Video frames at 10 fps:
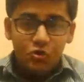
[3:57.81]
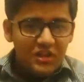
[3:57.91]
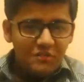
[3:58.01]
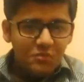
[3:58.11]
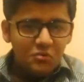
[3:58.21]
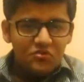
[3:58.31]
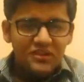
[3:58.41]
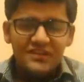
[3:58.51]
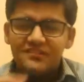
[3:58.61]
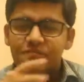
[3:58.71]
deep
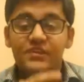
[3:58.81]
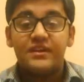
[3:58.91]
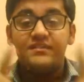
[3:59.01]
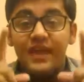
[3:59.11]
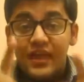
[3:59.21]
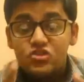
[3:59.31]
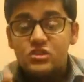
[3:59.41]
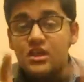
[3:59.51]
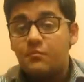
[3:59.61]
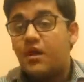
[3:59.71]
blue seas, it is
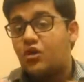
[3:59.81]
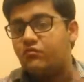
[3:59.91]
actually a